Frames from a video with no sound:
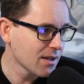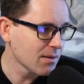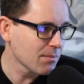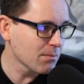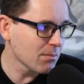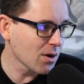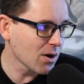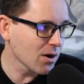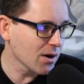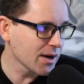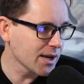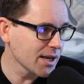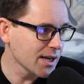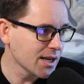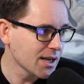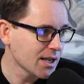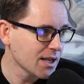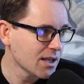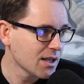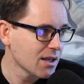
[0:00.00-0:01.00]

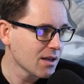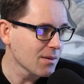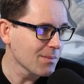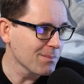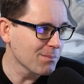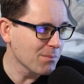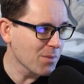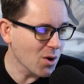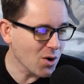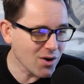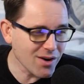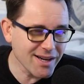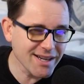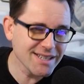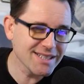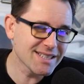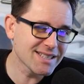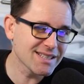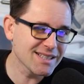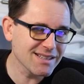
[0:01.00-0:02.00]
Murray's
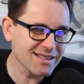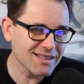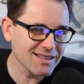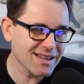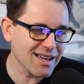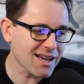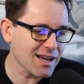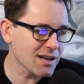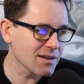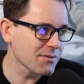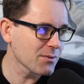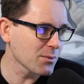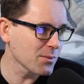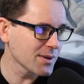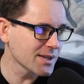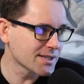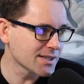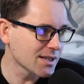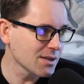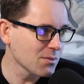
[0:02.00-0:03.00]
a kind of a
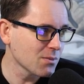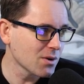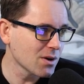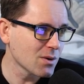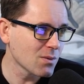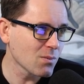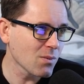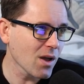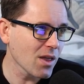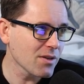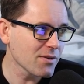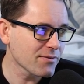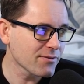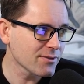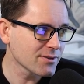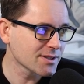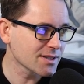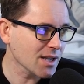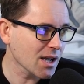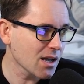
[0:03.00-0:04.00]
risky one.
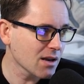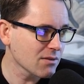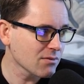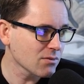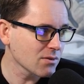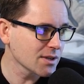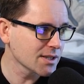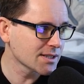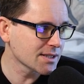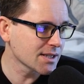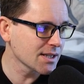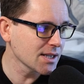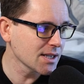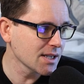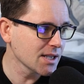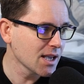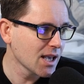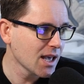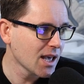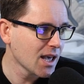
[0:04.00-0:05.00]
Rutherford's kind of
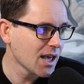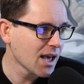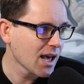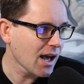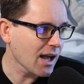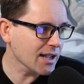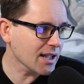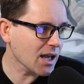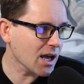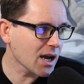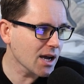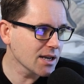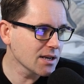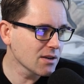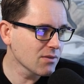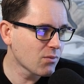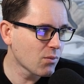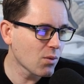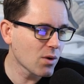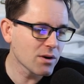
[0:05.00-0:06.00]
risky. I kind
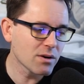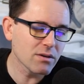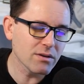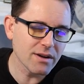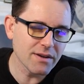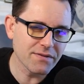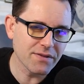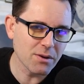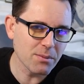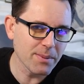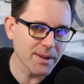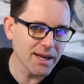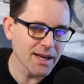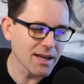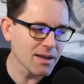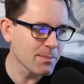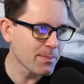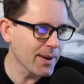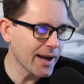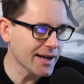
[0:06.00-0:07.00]
of wonder if they're being
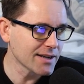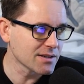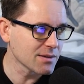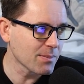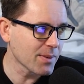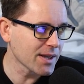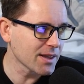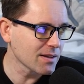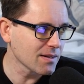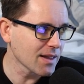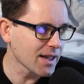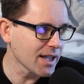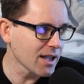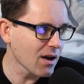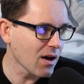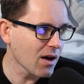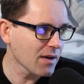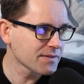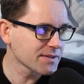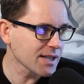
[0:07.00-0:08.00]
impacted by the
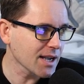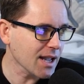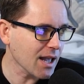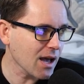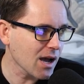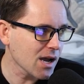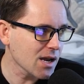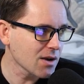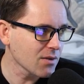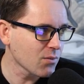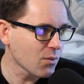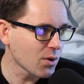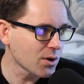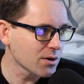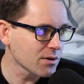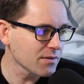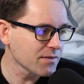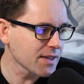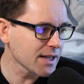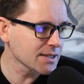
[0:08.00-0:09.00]
layoffs. I kind of
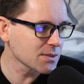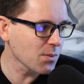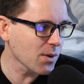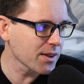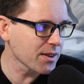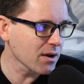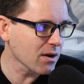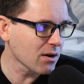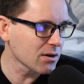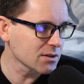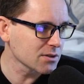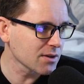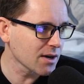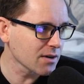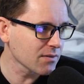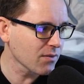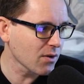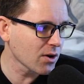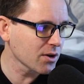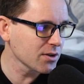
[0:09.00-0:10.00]
wonder if that's why the
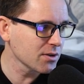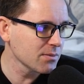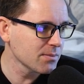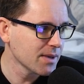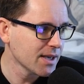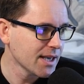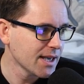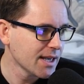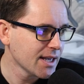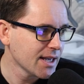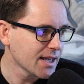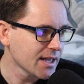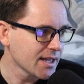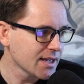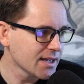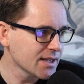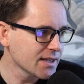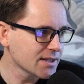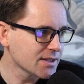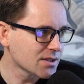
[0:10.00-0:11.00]
contract volume
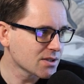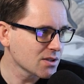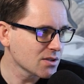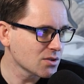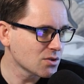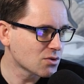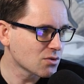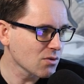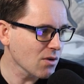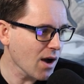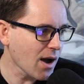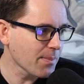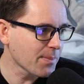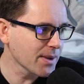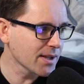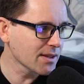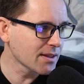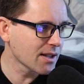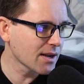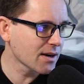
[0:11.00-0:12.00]
is
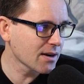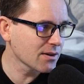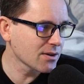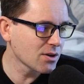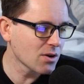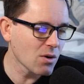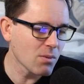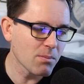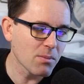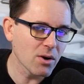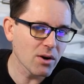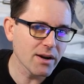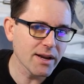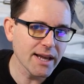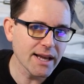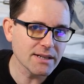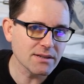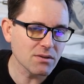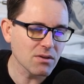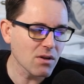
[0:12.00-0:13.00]
dropping there. You know, Murray
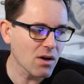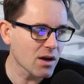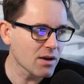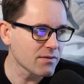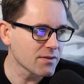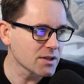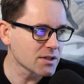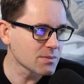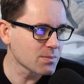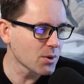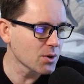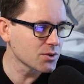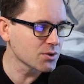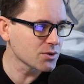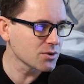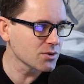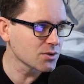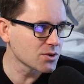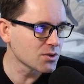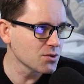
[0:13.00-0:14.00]
has a lot of
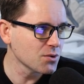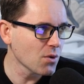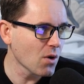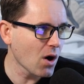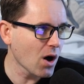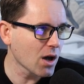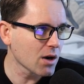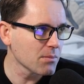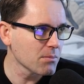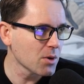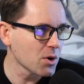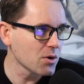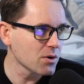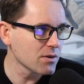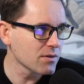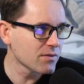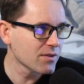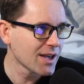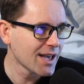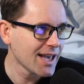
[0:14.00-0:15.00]
exposure to
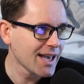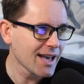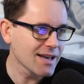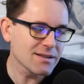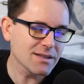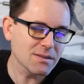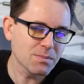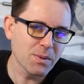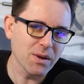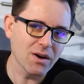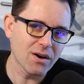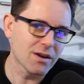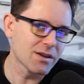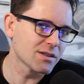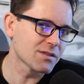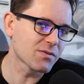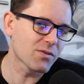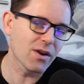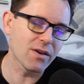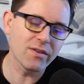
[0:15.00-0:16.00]
automotive. And let's be
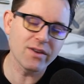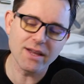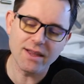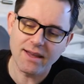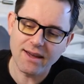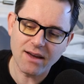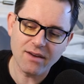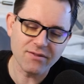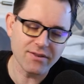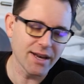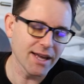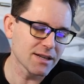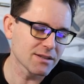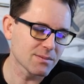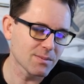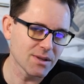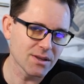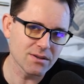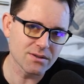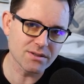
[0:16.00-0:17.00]
honest, for every layoff
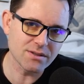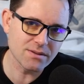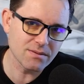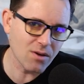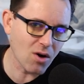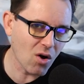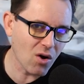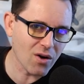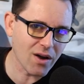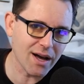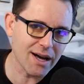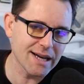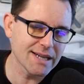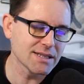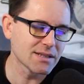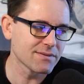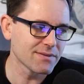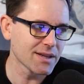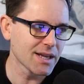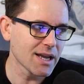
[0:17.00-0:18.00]
announcement, there's all
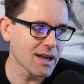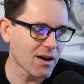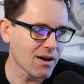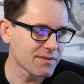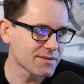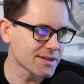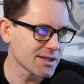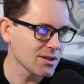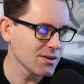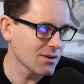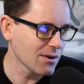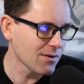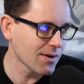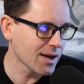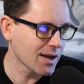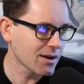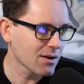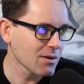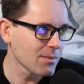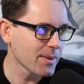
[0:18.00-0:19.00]
kinds of layoffs that you don't
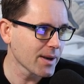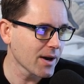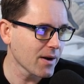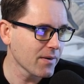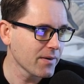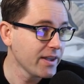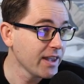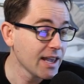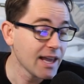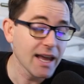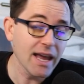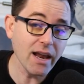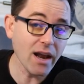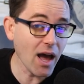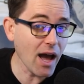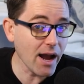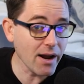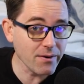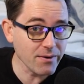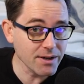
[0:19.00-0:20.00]
hear about. And
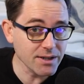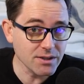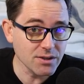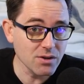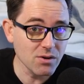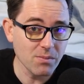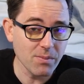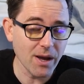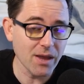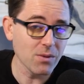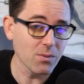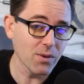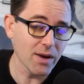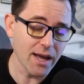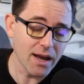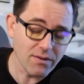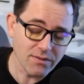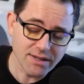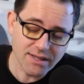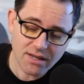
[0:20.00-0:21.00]
hiring too, by the
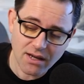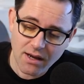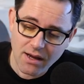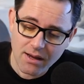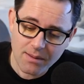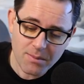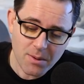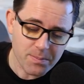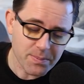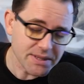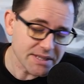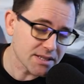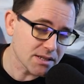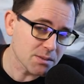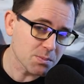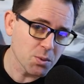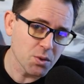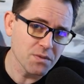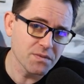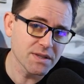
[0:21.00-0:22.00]
way. Every time a
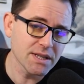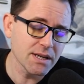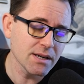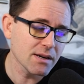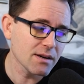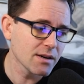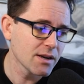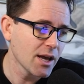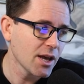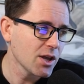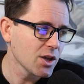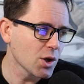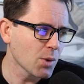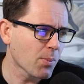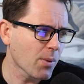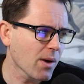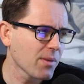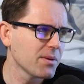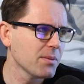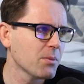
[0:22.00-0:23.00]
business moves here, you
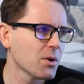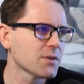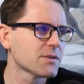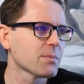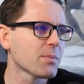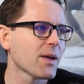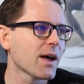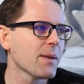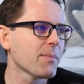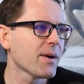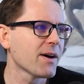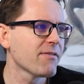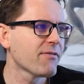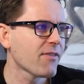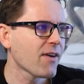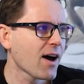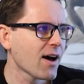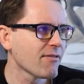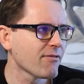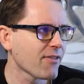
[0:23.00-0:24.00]
could probably multiply it by
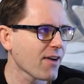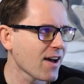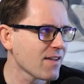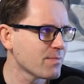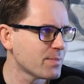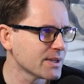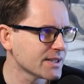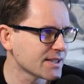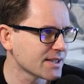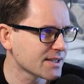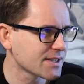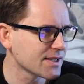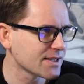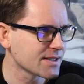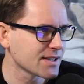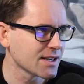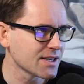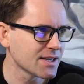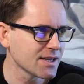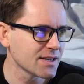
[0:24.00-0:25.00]
five
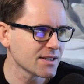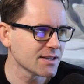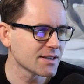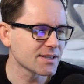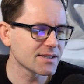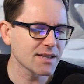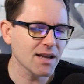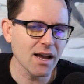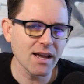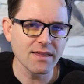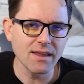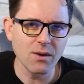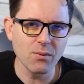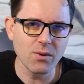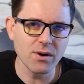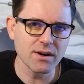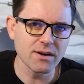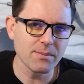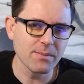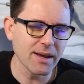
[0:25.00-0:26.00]
businesses that didn't decide they
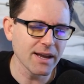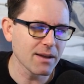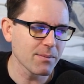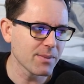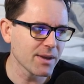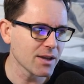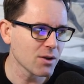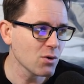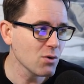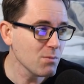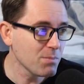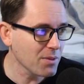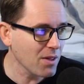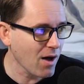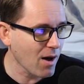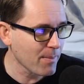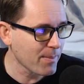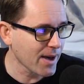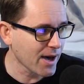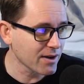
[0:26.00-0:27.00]
wanted to make a big
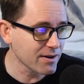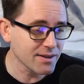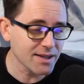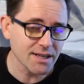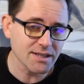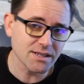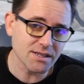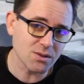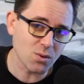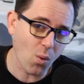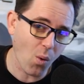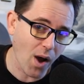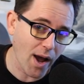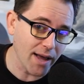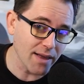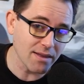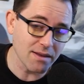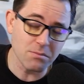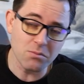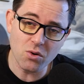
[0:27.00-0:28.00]
hoopla about it. They just
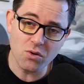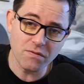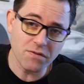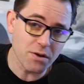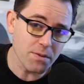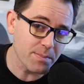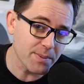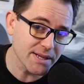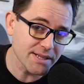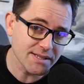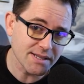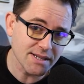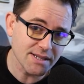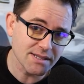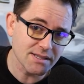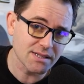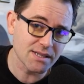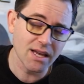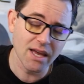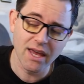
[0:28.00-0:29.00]
quietly moved their
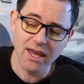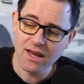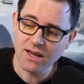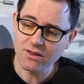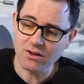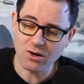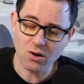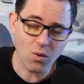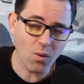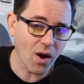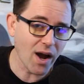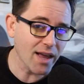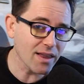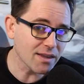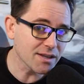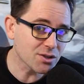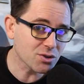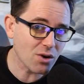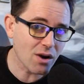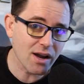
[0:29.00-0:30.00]
business. They're
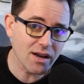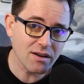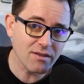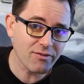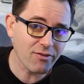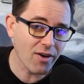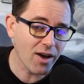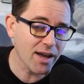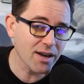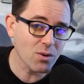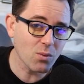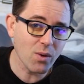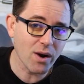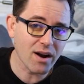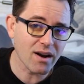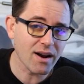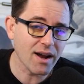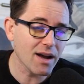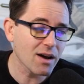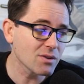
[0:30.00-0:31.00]
quietly trying to find a
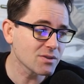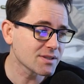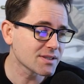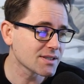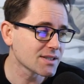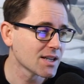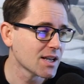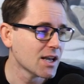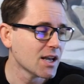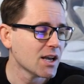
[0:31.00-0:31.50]
warehouse.